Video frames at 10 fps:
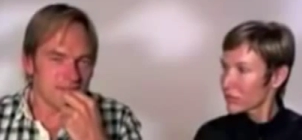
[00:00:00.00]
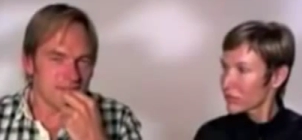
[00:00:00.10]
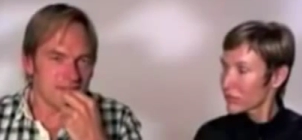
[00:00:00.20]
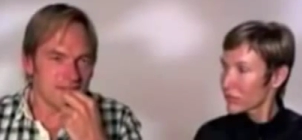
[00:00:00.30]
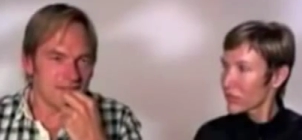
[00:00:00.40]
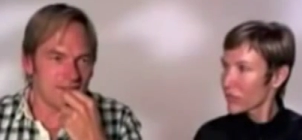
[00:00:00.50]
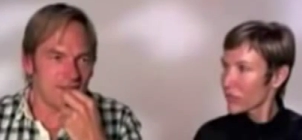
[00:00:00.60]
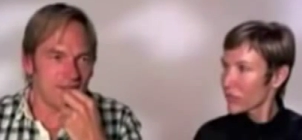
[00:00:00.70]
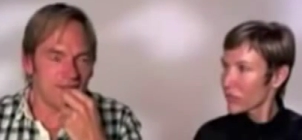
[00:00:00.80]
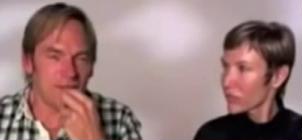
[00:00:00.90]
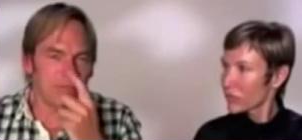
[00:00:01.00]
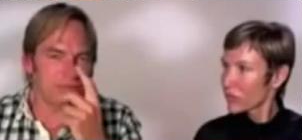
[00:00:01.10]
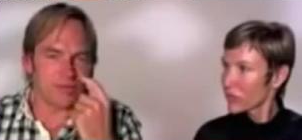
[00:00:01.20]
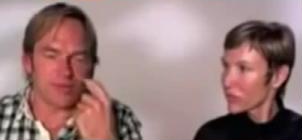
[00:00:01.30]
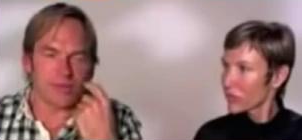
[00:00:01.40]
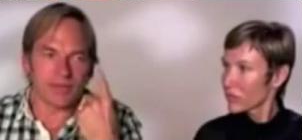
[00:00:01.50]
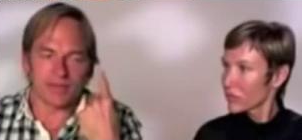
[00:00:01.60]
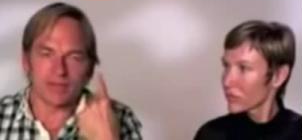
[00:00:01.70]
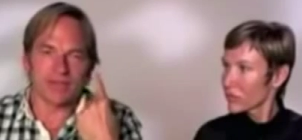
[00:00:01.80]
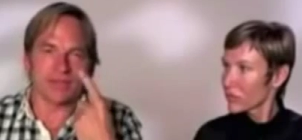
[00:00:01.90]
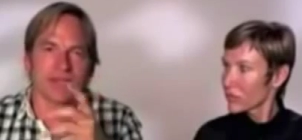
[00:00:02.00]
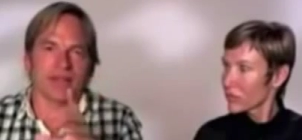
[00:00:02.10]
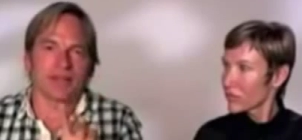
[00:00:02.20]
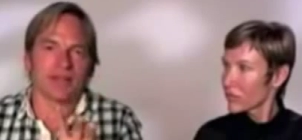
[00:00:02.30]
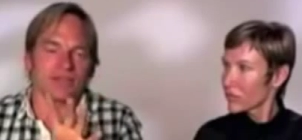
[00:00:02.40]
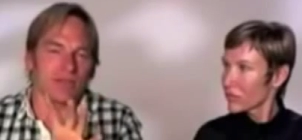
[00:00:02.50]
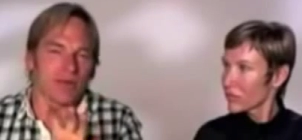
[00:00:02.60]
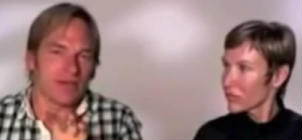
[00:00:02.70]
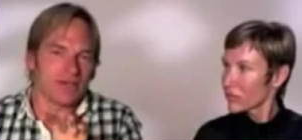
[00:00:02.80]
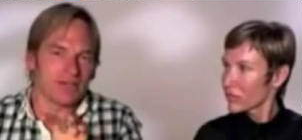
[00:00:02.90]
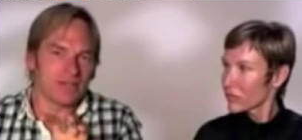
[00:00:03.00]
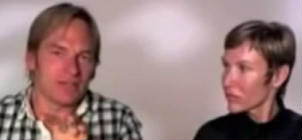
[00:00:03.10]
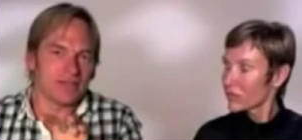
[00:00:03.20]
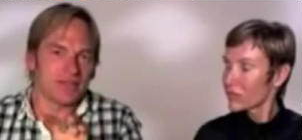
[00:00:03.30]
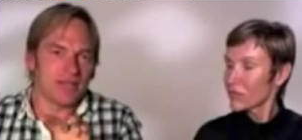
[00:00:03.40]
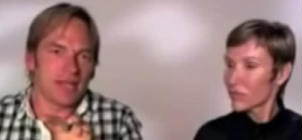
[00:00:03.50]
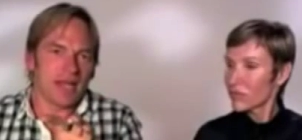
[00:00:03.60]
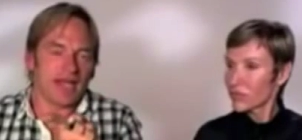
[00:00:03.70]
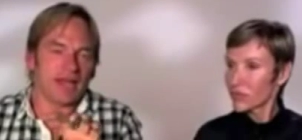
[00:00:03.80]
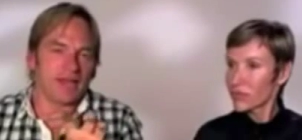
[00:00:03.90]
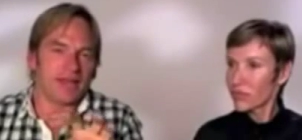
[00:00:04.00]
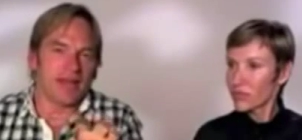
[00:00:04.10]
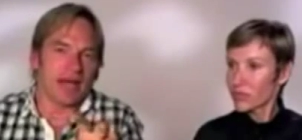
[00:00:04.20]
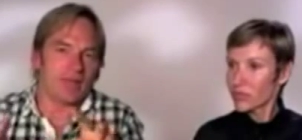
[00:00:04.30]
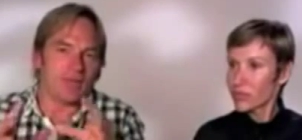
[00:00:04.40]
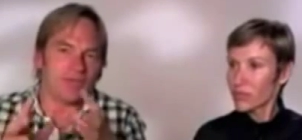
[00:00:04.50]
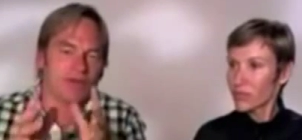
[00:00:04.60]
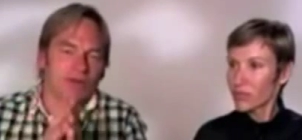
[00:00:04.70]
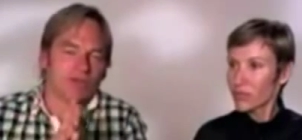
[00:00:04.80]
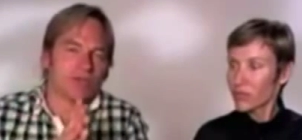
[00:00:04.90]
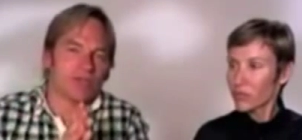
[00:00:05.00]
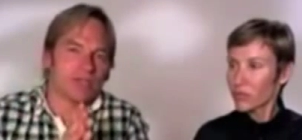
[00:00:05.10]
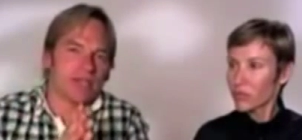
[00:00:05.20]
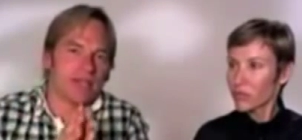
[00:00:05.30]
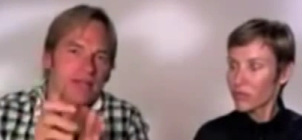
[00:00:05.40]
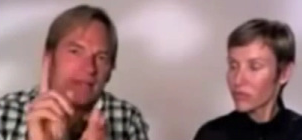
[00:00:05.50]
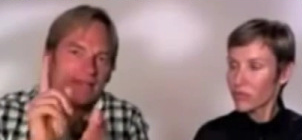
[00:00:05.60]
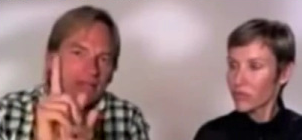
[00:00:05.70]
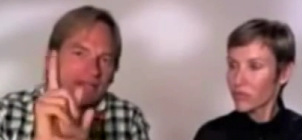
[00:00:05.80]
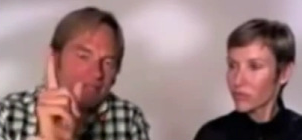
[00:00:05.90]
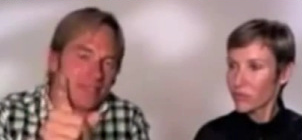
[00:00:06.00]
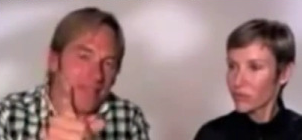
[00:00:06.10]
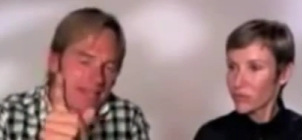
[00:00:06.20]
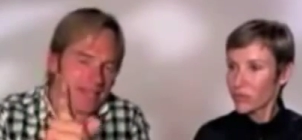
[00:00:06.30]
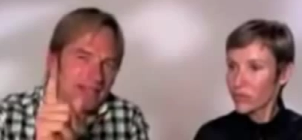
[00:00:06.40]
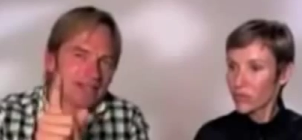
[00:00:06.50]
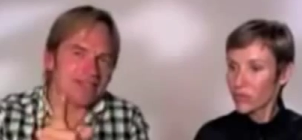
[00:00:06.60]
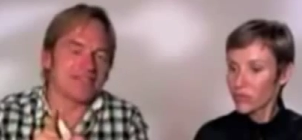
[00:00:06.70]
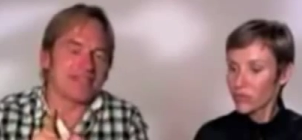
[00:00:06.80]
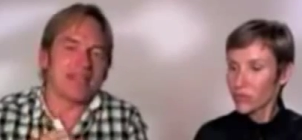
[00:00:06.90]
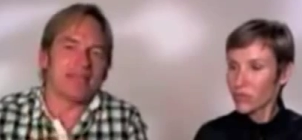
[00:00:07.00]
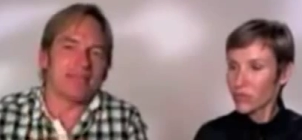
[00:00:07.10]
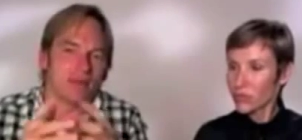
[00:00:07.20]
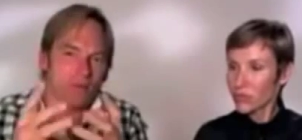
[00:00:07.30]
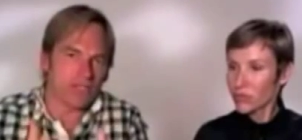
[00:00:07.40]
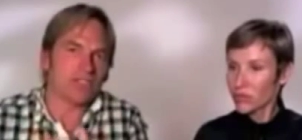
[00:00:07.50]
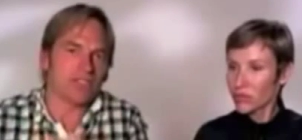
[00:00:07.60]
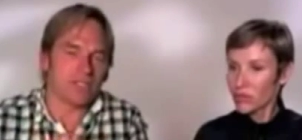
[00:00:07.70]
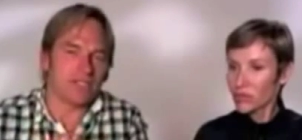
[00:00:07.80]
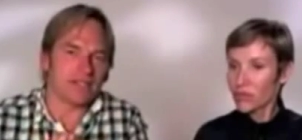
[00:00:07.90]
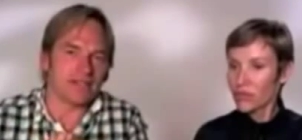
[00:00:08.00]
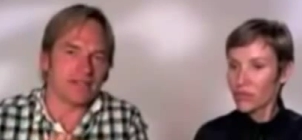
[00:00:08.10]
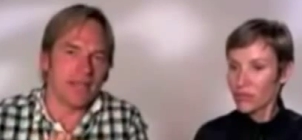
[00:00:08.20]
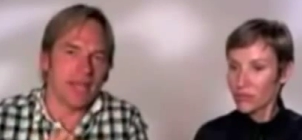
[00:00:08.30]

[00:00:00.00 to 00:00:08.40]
Speaker 1: and I love people because that creates awareness. And I would also say, take that same questioning